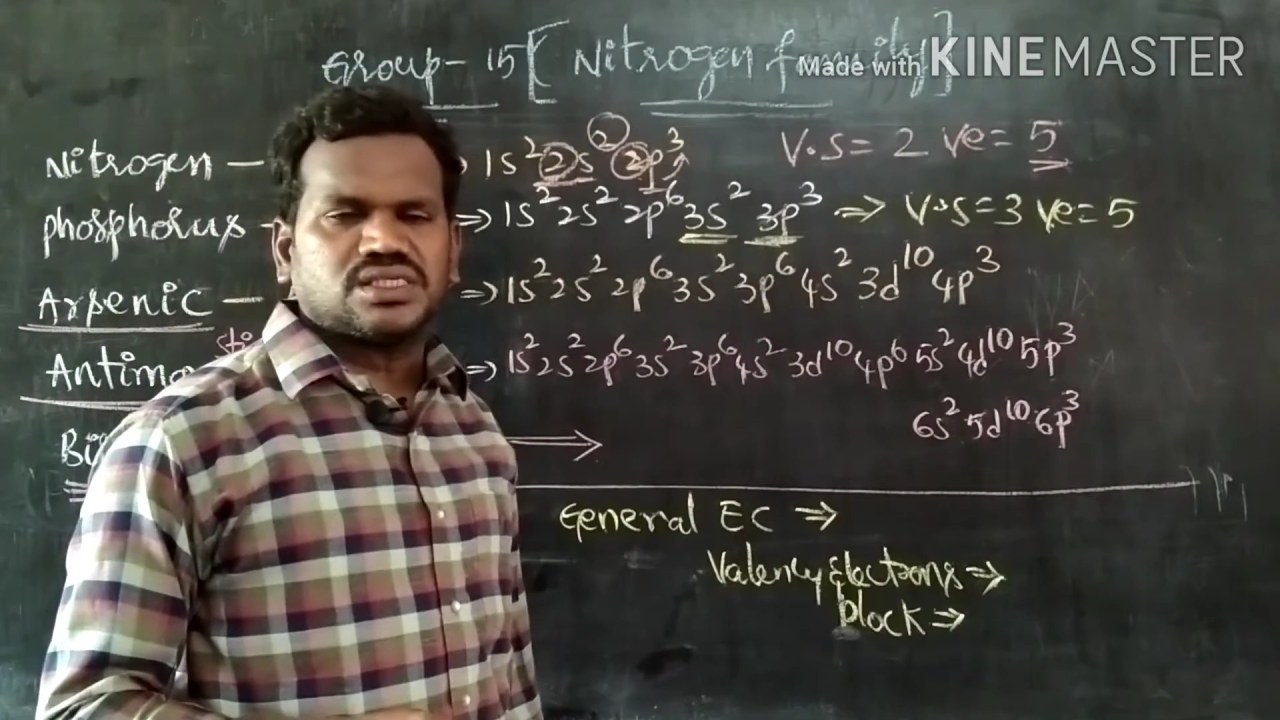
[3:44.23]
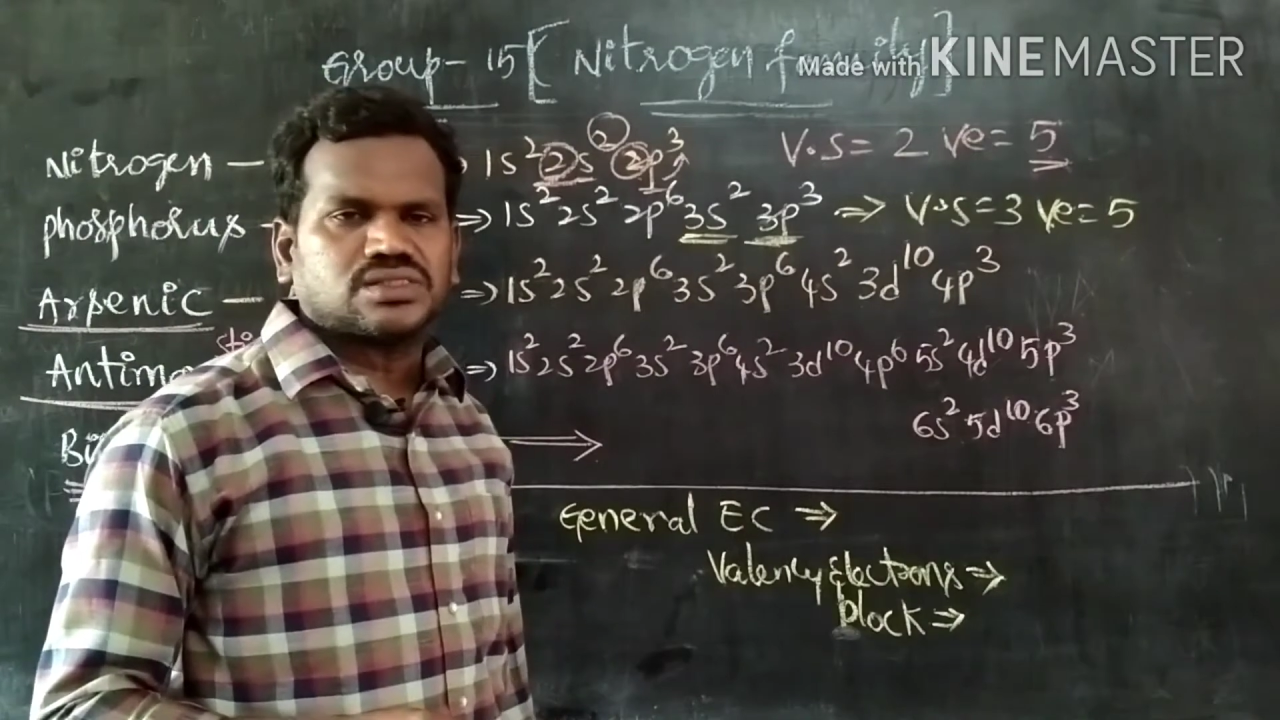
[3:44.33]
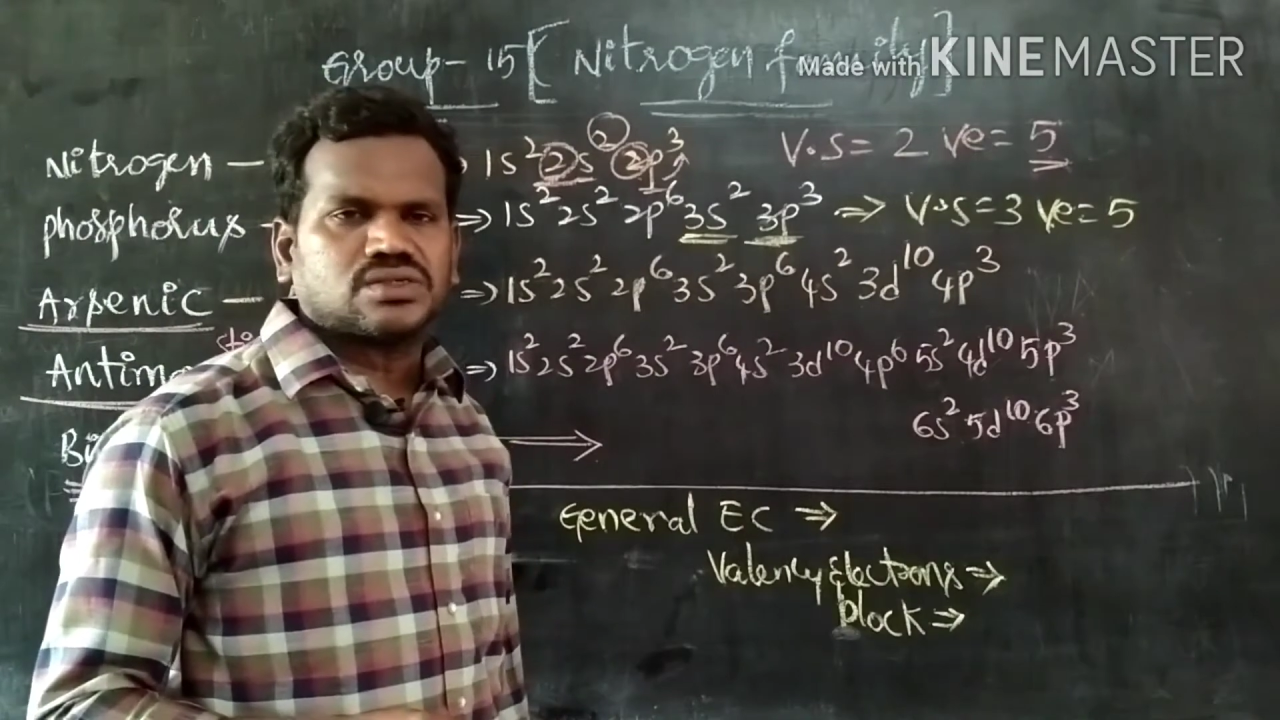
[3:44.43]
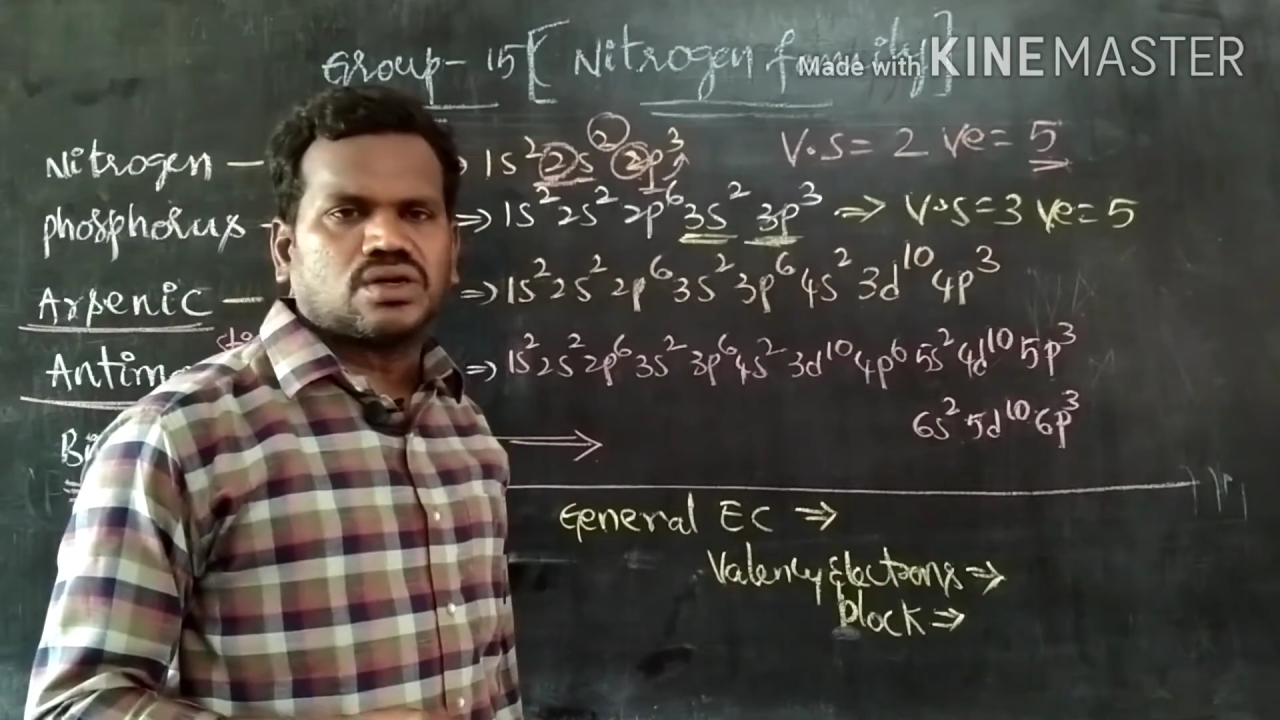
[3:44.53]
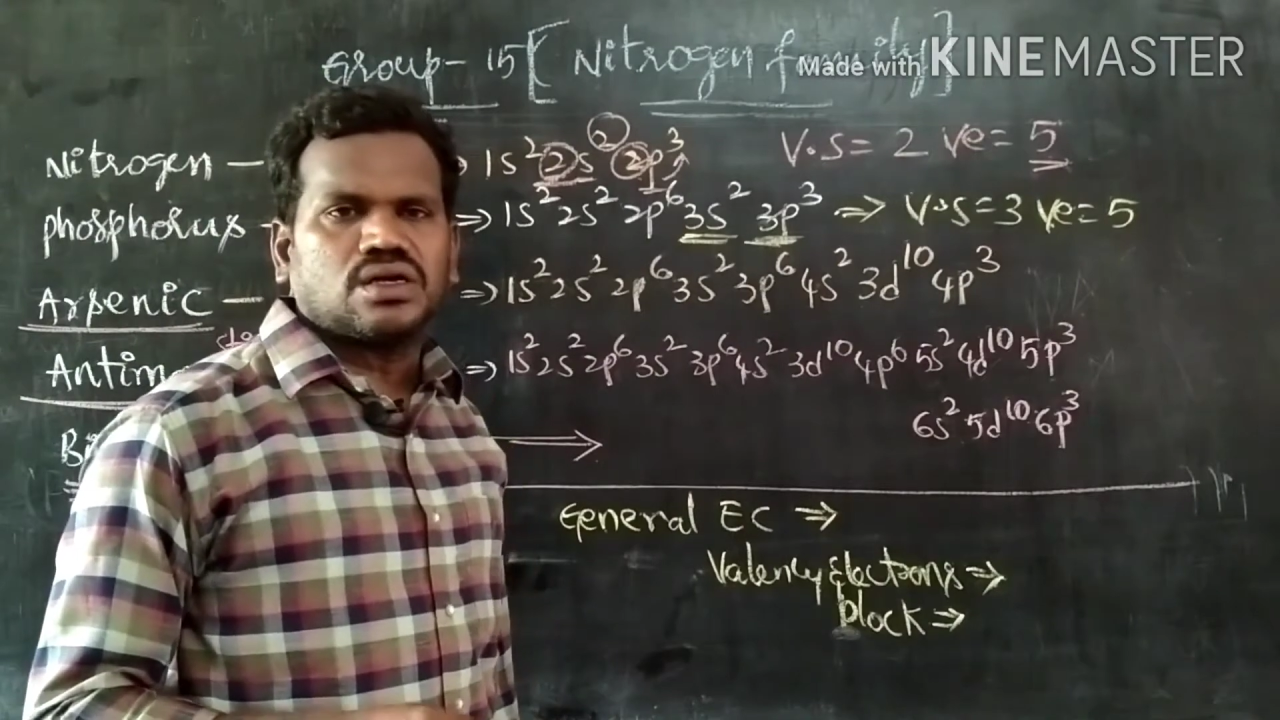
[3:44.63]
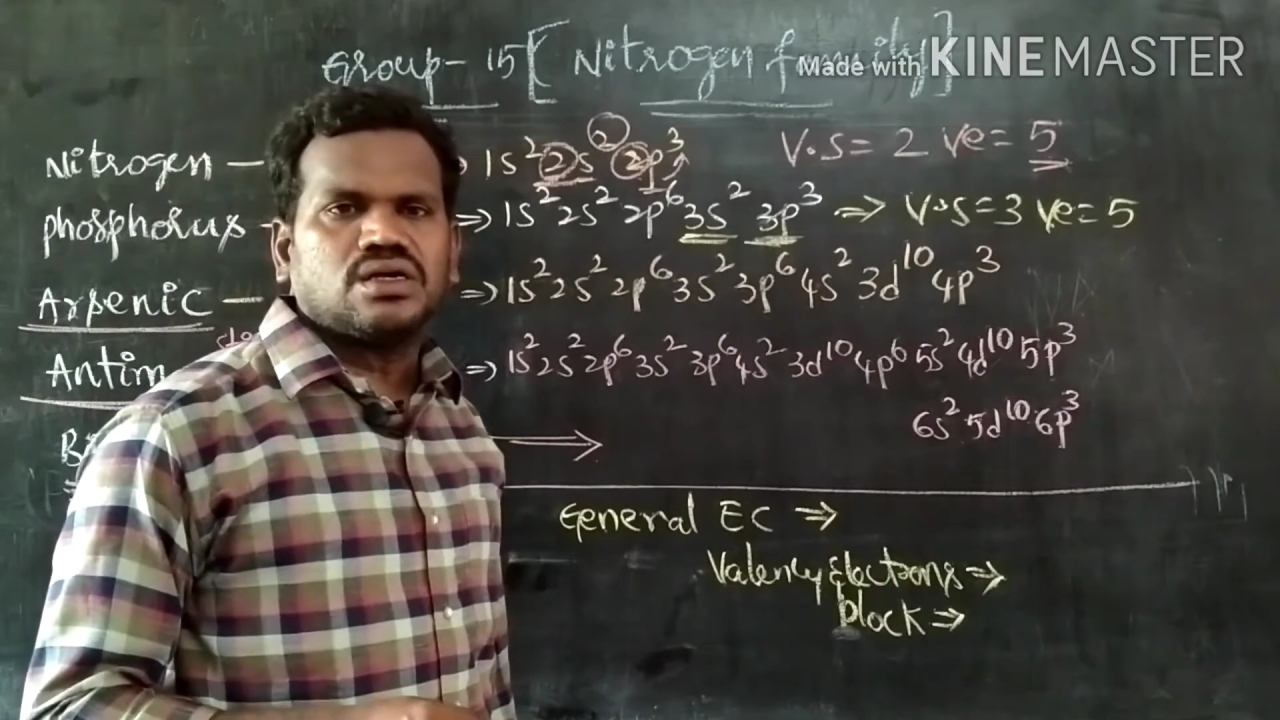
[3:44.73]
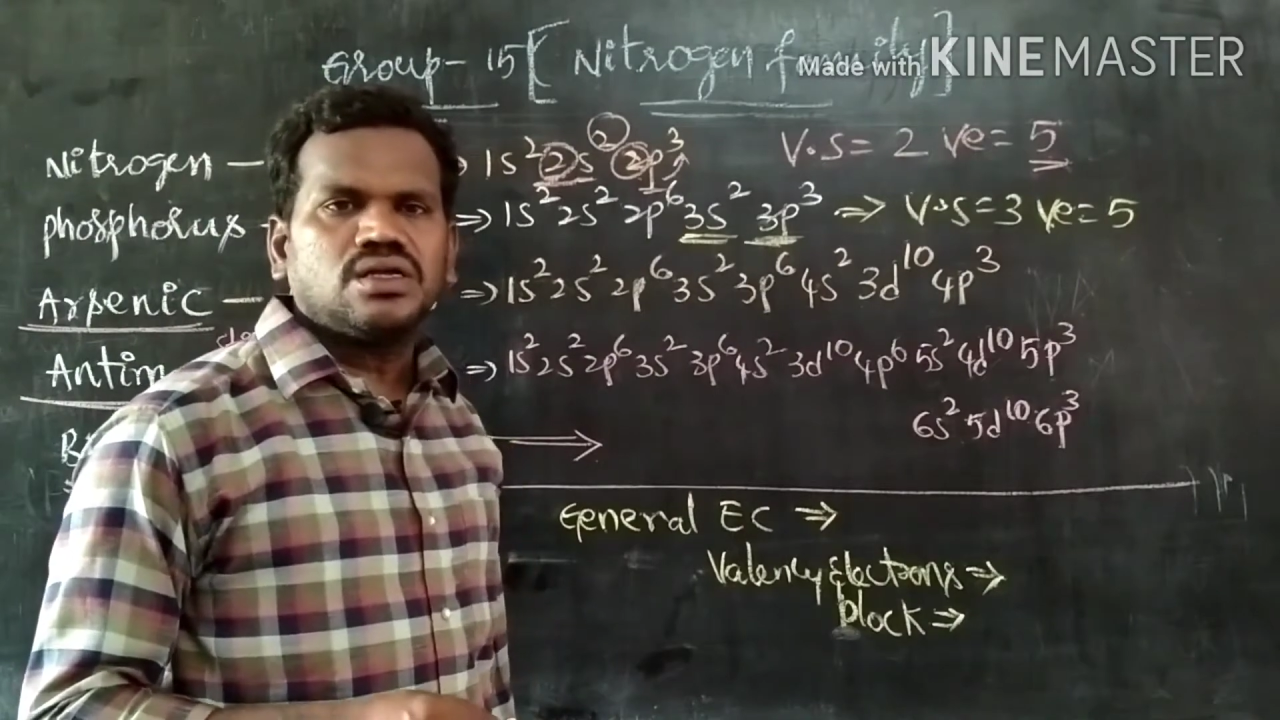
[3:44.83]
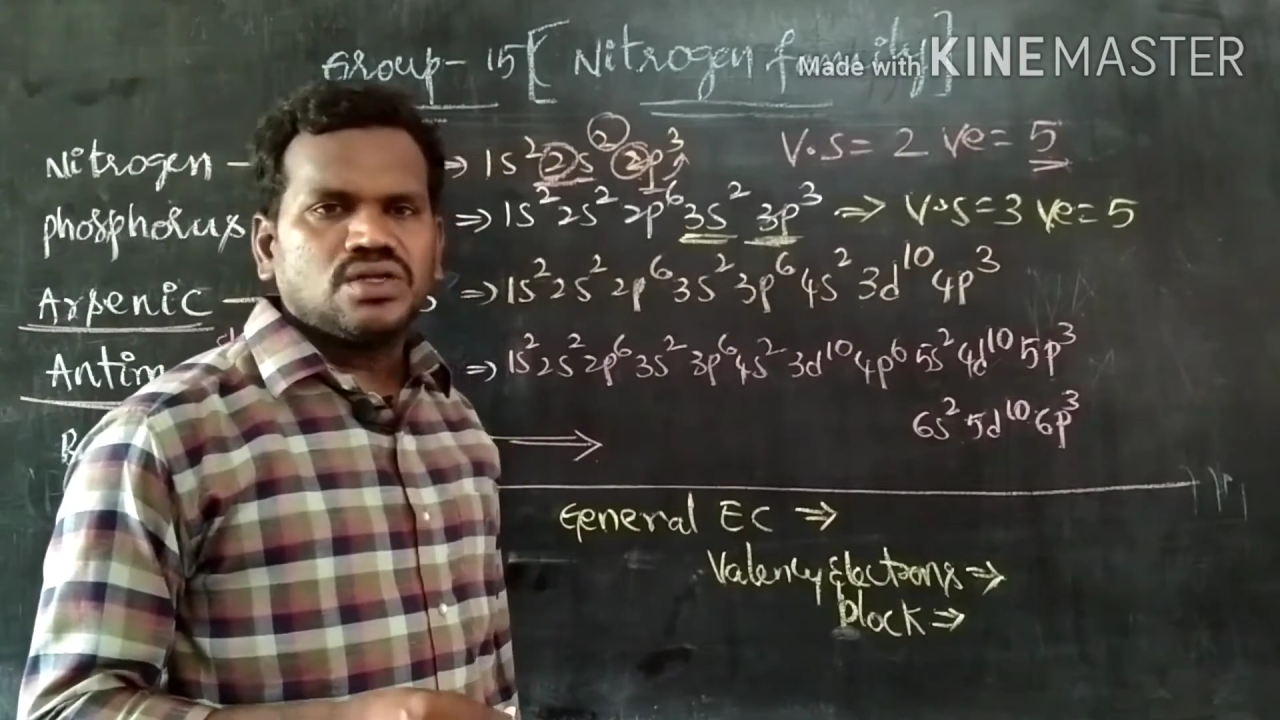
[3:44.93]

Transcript: is called